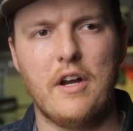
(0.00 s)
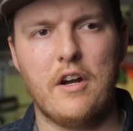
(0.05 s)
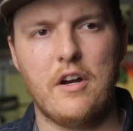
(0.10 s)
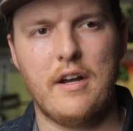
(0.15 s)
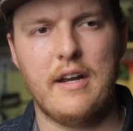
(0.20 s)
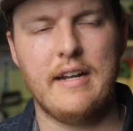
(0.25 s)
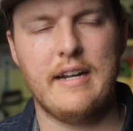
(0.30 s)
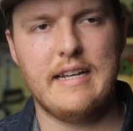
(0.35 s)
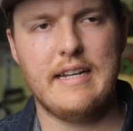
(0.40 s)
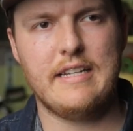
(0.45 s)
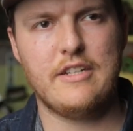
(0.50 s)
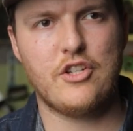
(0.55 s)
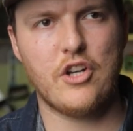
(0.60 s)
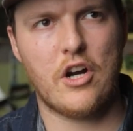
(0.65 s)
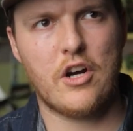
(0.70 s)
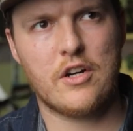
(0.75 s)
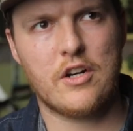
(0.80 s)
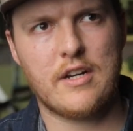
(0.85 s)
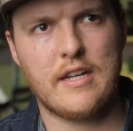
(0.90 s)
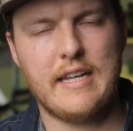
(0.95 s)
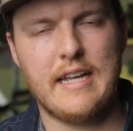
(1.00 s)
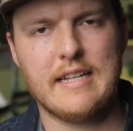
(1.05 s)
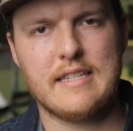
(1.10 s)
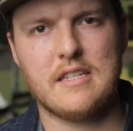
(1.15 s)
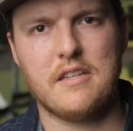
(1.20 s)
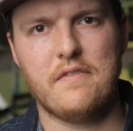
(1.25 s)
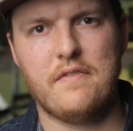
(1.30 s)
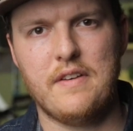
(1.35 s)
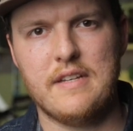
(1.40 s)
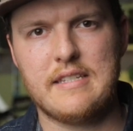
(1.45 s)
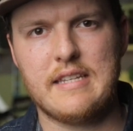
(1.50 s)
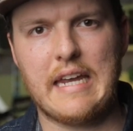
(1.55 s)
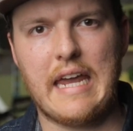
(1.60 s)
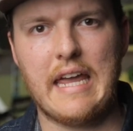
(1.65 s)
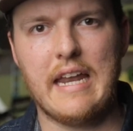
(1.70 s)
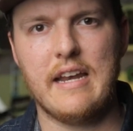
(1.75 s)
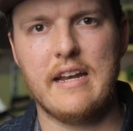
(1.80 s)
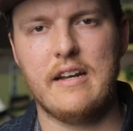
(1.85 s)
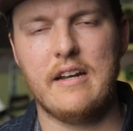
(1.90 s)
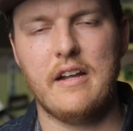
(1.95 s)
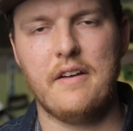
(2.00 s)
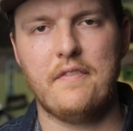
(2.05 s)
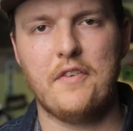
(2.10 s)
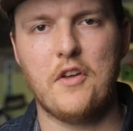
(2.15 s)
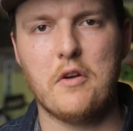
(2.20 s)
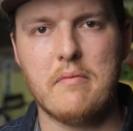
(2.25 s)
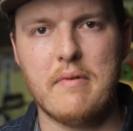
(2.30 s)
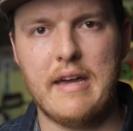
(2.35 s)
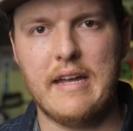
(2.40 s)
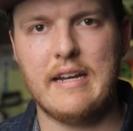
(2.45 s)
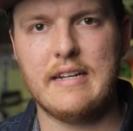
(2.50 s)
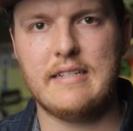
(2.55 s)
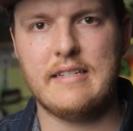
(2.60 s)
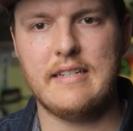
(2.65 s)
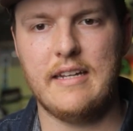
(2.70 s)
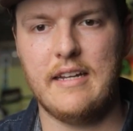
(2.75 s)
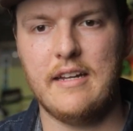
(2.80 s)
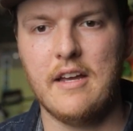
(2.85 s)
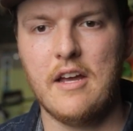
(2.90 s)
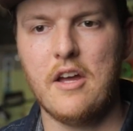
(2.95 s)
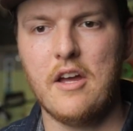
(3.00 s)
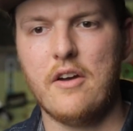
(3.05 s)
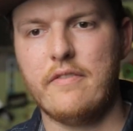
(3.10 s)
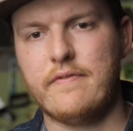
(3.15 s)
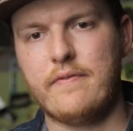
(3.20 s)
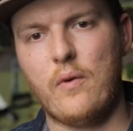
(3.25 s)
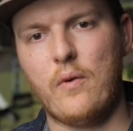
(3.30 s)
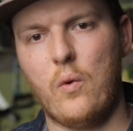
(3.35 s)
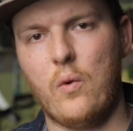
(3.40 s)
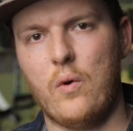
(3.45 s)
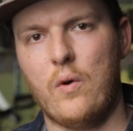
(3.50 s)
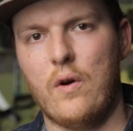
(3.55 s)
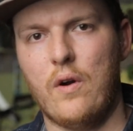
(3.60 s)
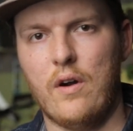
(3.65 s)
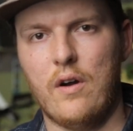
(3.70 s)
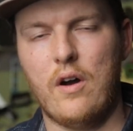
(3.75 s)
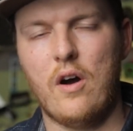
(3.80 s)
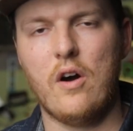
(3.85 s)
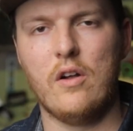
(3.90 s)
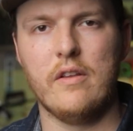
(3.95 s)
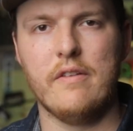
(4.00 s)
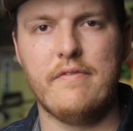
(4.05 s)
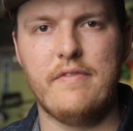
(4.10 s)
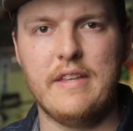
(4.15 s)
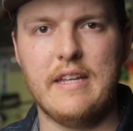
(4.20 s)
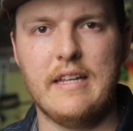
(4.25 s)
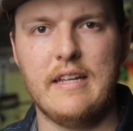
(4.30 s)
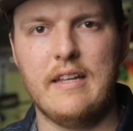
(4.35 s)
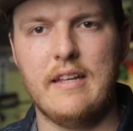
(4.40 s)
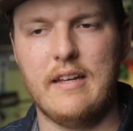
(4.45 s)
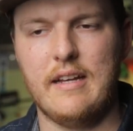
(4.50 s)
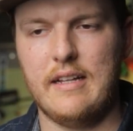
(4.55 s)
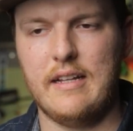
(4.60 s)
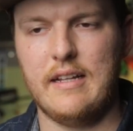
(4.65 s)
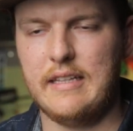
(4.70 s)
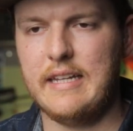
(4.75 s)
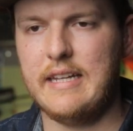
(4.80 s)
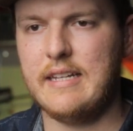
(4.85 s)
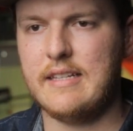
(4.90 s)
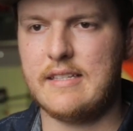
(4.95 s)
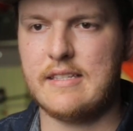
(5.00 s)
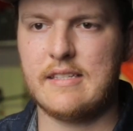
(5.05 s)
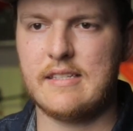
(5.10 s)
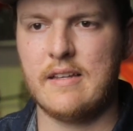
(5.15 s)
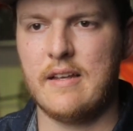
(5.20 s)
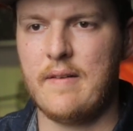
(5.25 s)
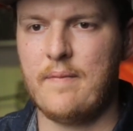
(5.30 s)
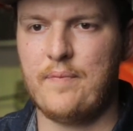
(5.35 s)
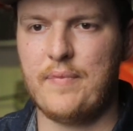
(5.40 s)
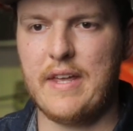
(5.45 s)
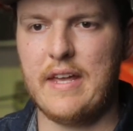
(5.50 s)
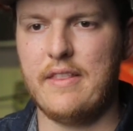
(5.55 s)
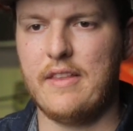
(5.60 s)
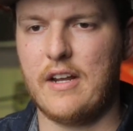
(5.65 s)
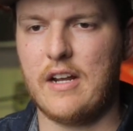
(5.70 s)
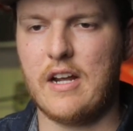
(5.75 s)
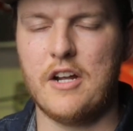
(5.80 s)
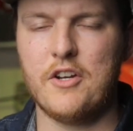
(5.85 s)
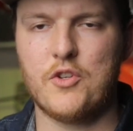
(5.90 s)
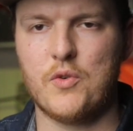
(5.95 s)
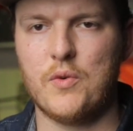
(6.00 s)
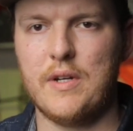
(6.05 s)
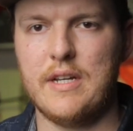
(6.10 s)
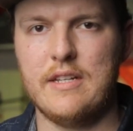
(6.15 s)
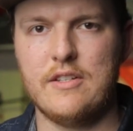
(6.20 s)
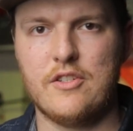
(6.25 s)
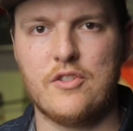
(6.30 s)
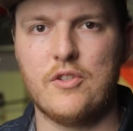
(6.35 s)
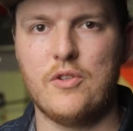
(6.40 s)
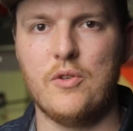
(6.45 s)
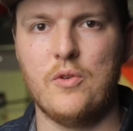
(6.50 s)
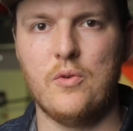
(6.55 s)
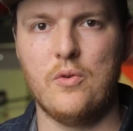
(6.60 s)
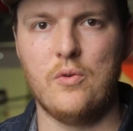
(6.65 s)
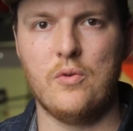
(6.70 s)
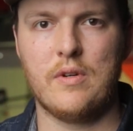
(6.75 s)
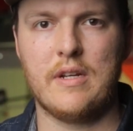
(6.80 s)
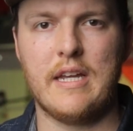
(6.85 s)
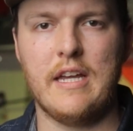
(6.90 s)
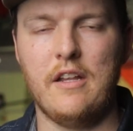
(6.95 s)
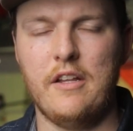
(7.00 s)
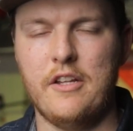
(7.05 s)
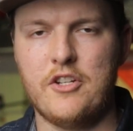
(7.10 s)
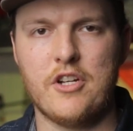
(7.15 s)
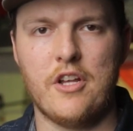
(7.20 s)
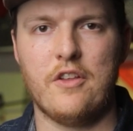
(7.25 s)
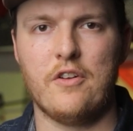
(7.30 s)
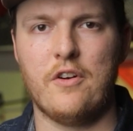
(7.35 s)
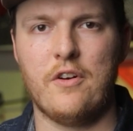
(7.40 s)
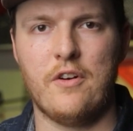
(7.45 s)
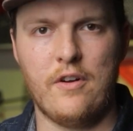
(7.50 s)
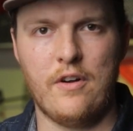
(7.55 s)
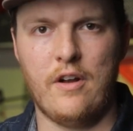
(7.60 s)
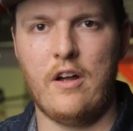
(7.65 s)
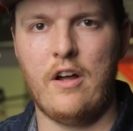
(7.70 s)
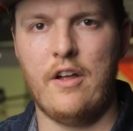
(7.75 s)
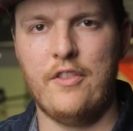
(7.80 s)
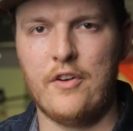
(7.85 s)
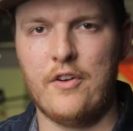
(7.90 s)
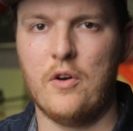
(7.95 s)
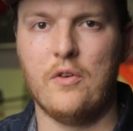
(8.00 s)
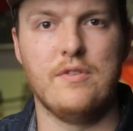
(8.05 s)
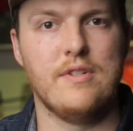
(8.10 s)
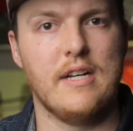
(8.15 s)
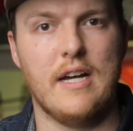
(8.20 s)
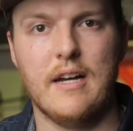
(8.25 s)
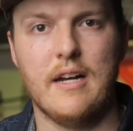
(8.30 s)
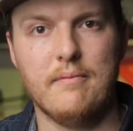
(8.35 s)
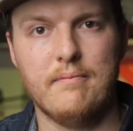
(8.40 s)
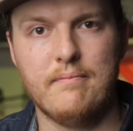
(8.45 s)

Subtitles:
are in a dark yet sophisticated enough humanity for all of the elites and the countries to kill each other on their own time.